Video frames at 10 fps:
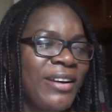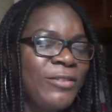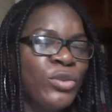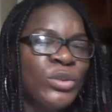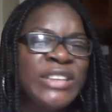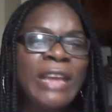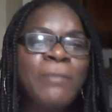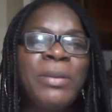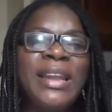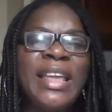take
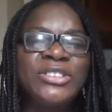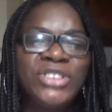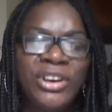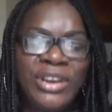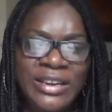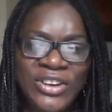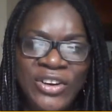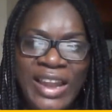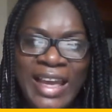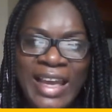pleasure in your
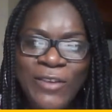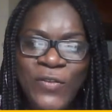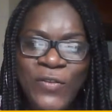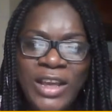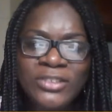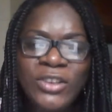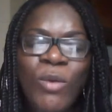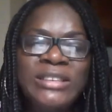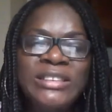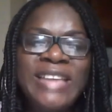life. So what
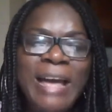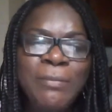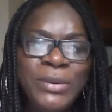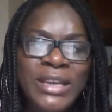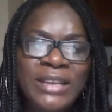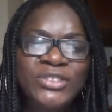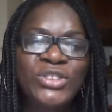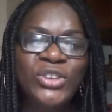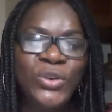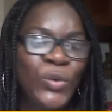is happiness to
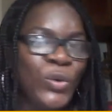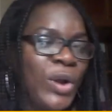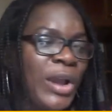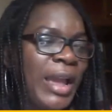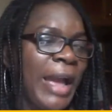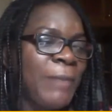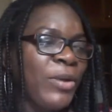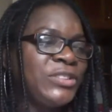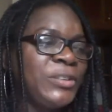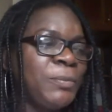you? I'm going
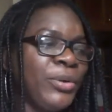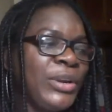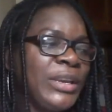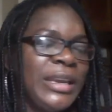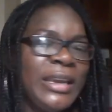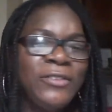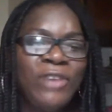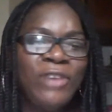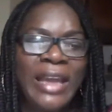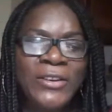to bring in
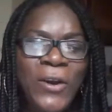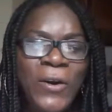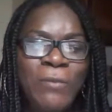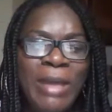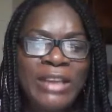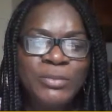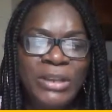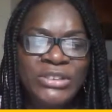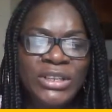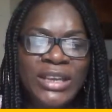right now my
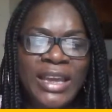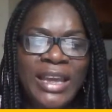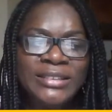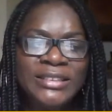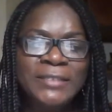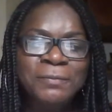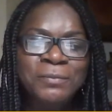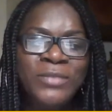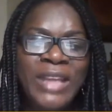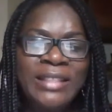special guest,
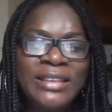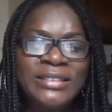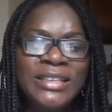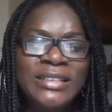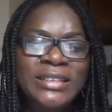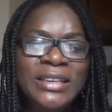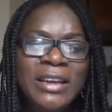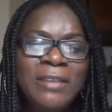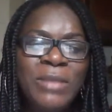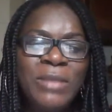and this is
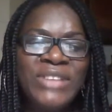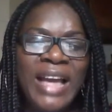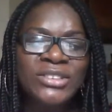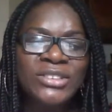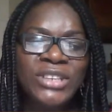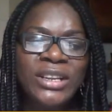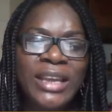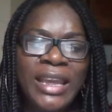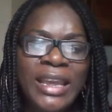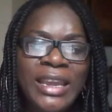Miss Angella
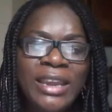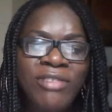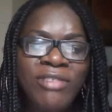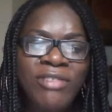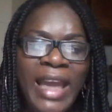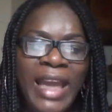Riley,